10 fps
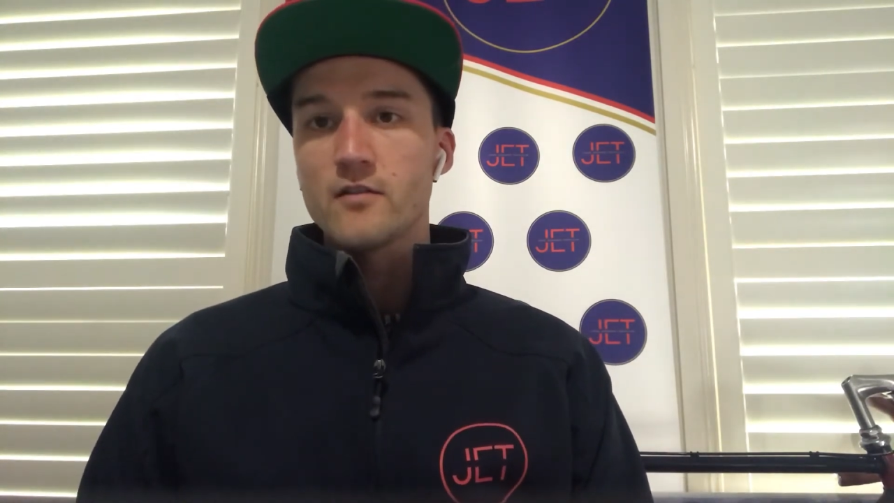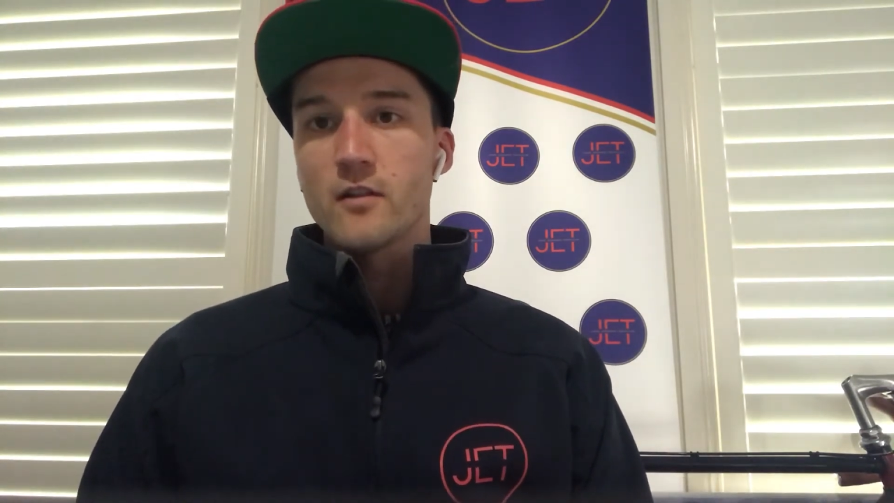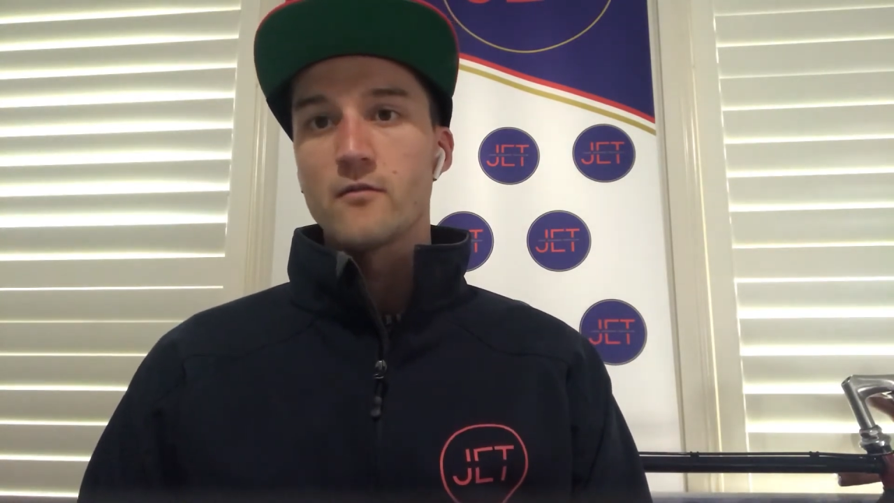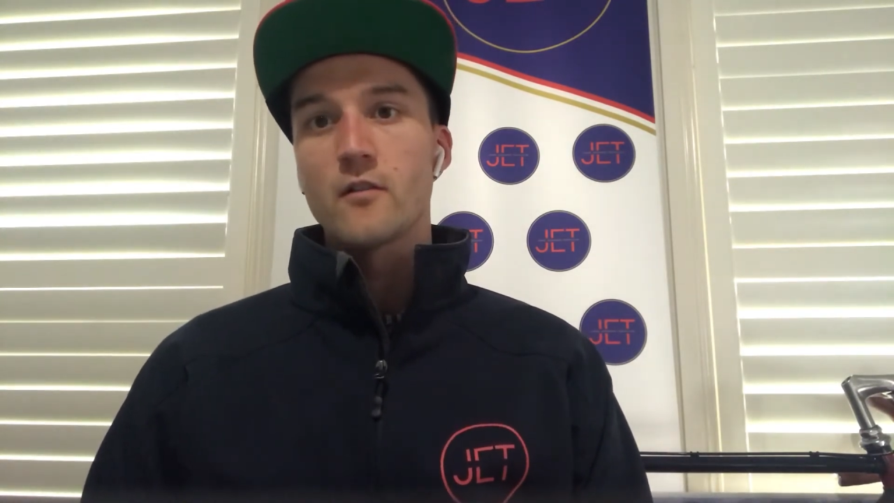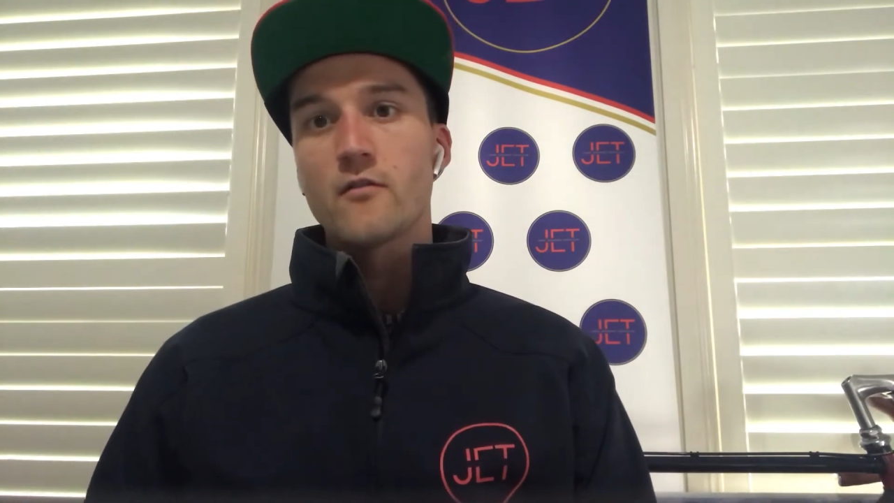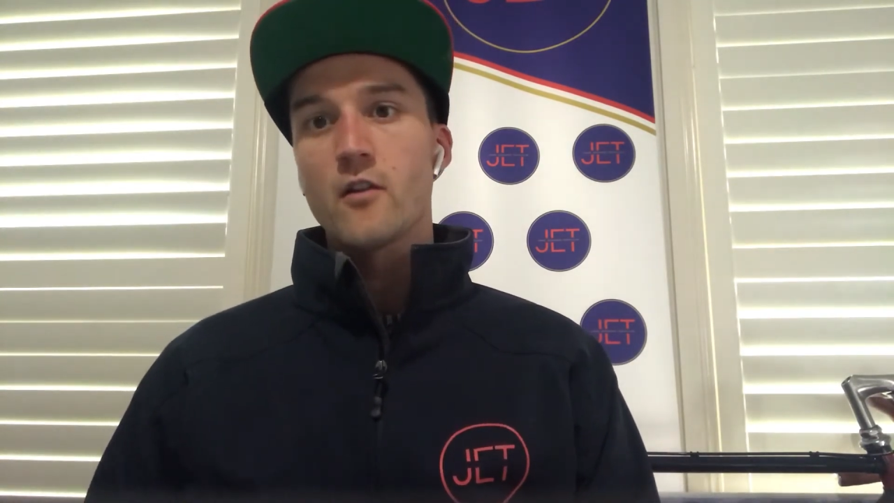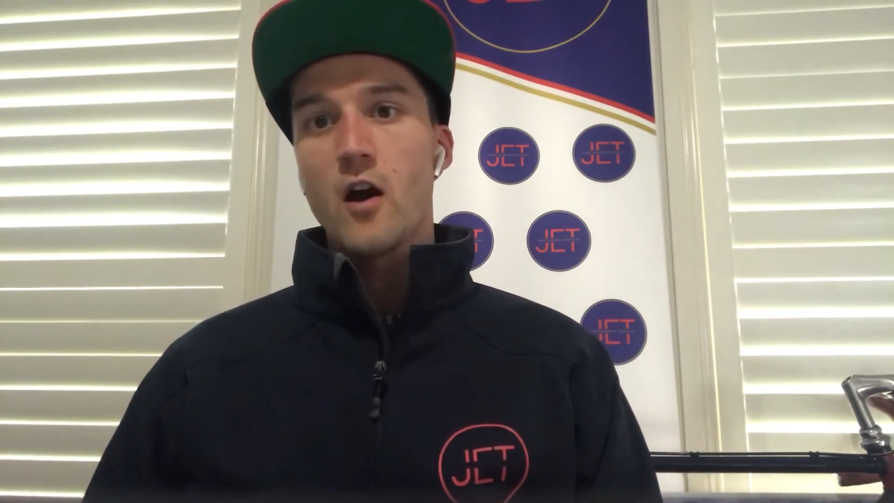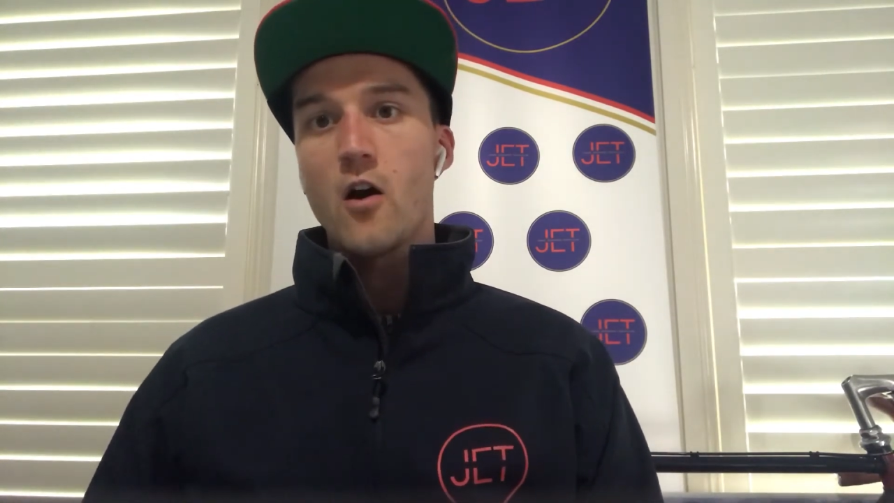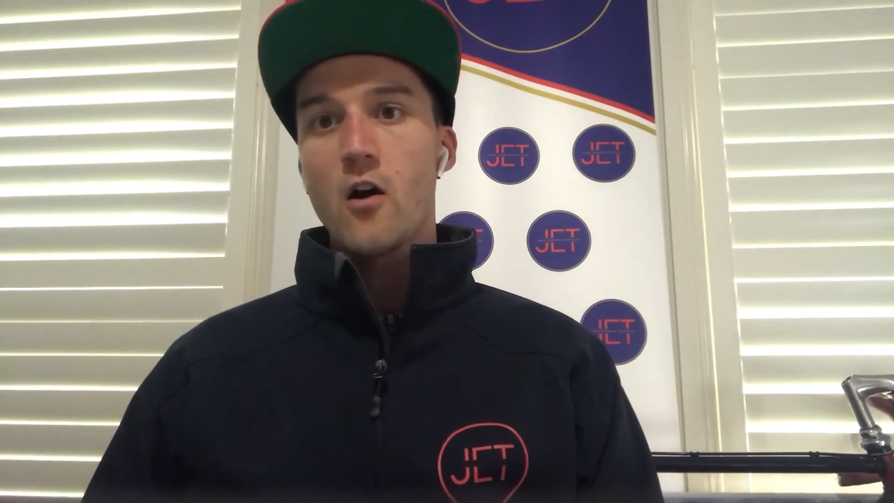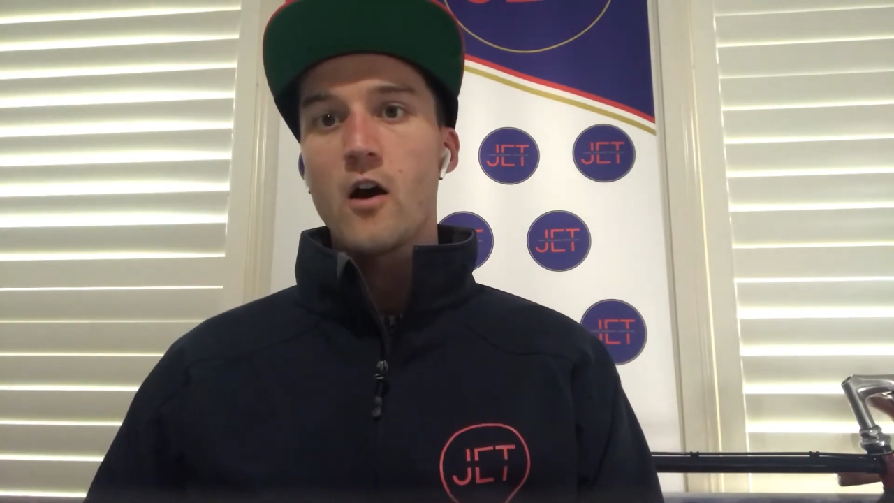So very, very
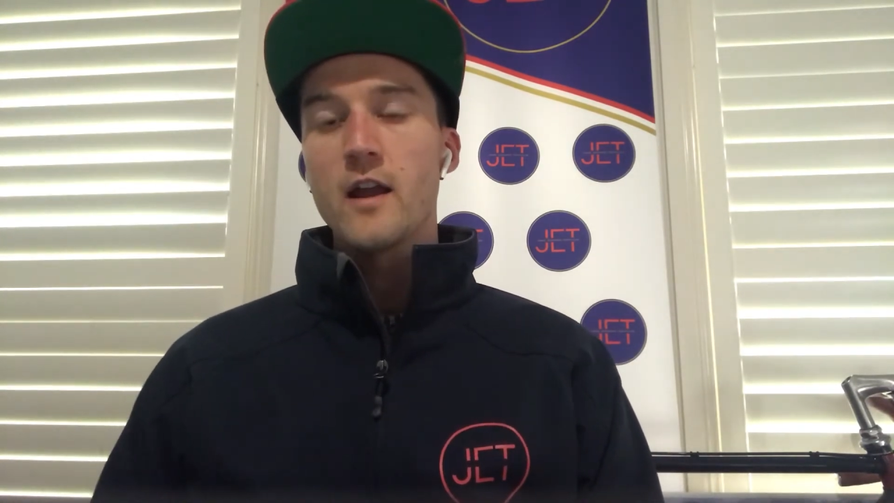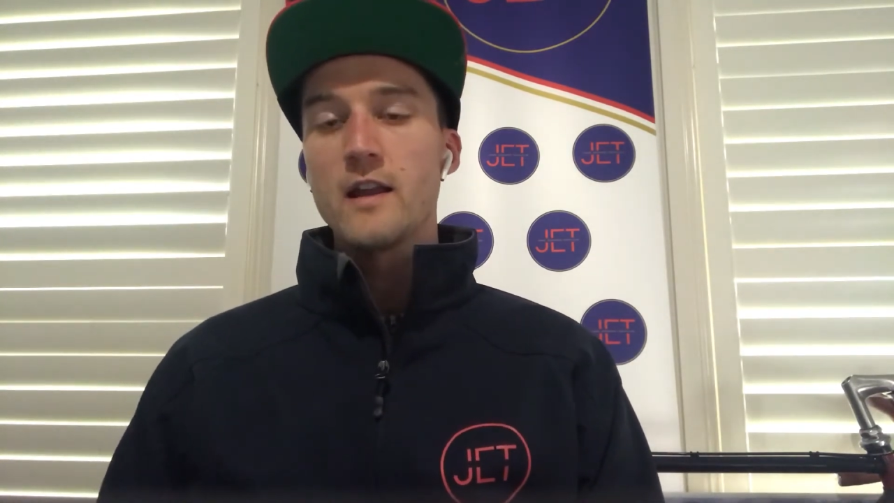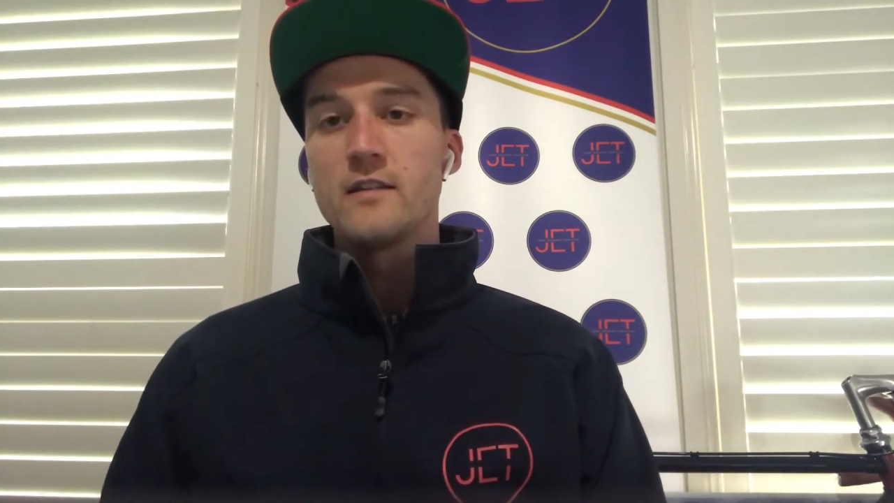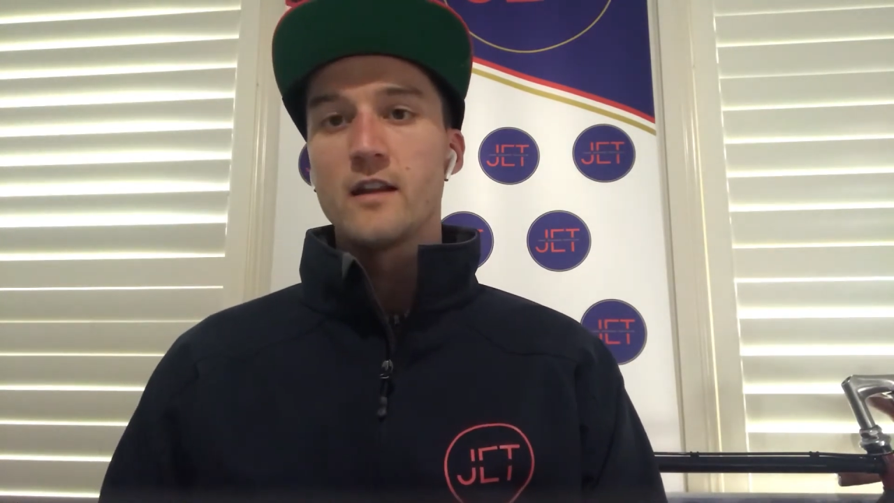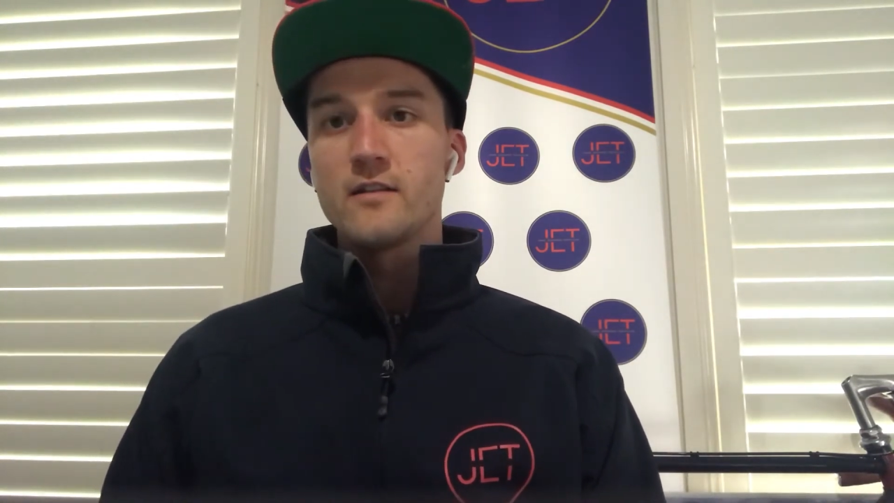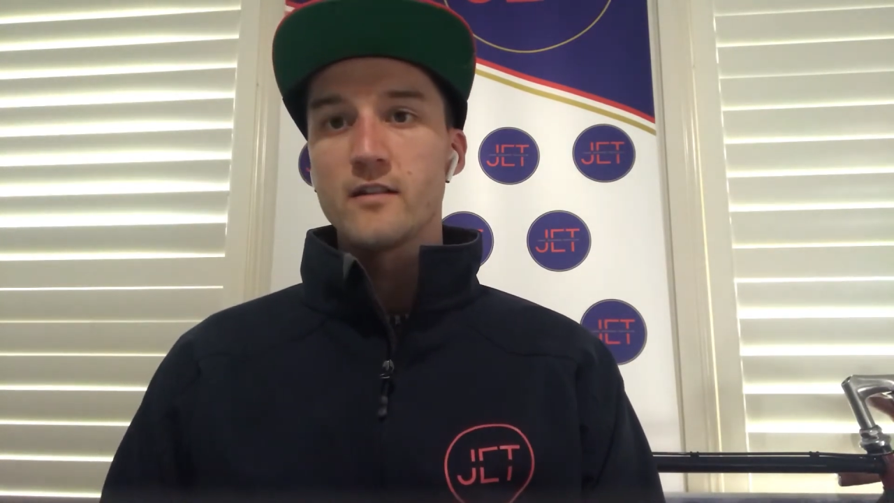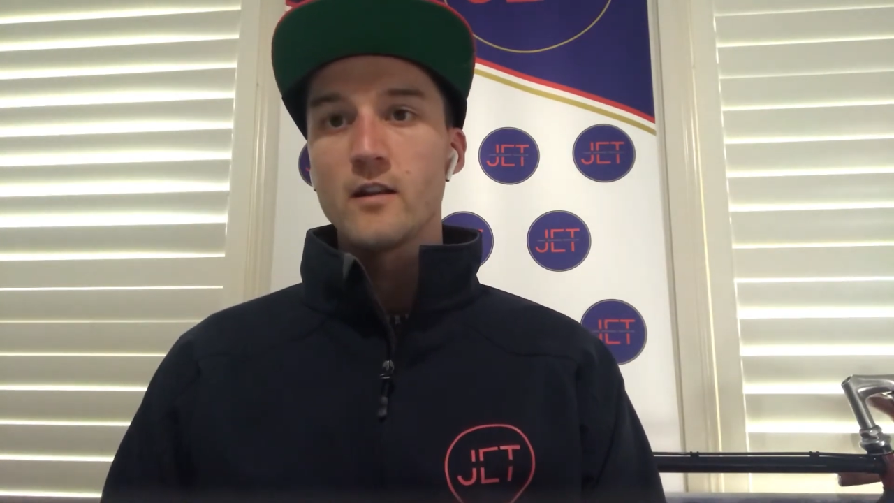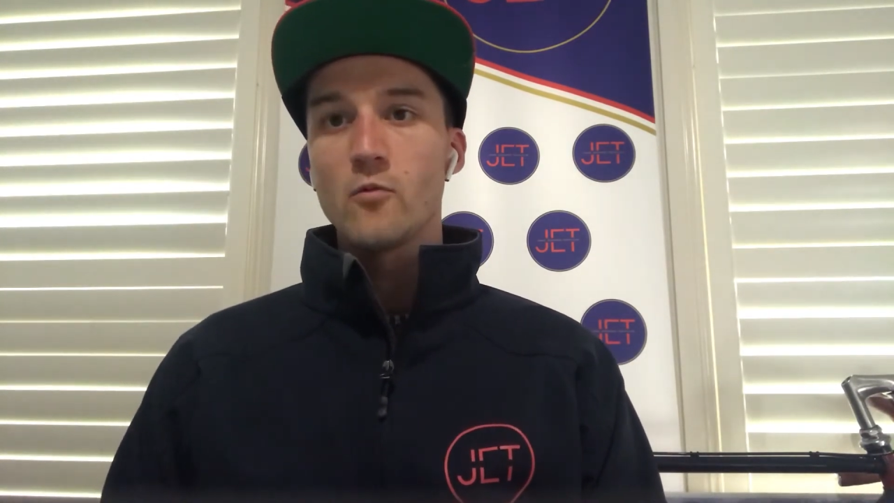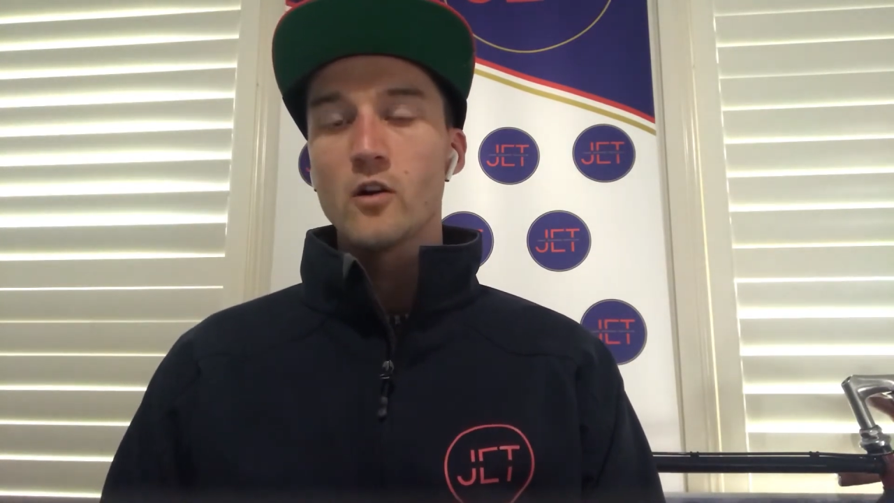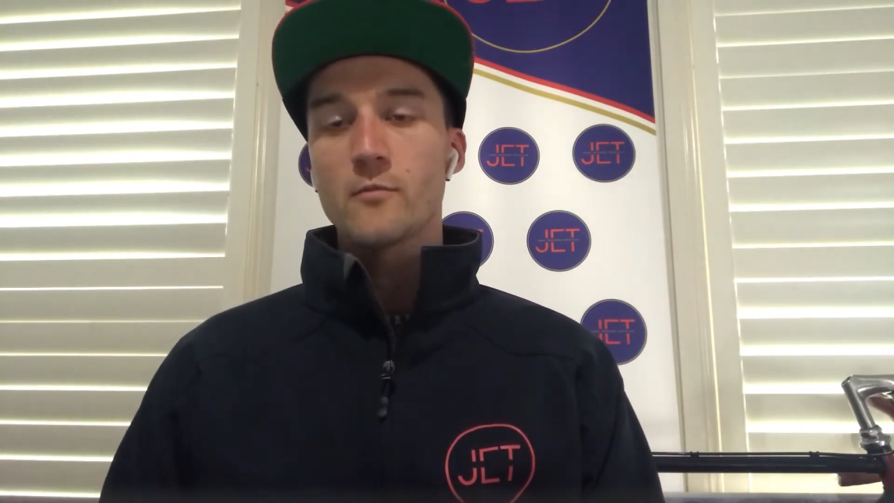high intensity work,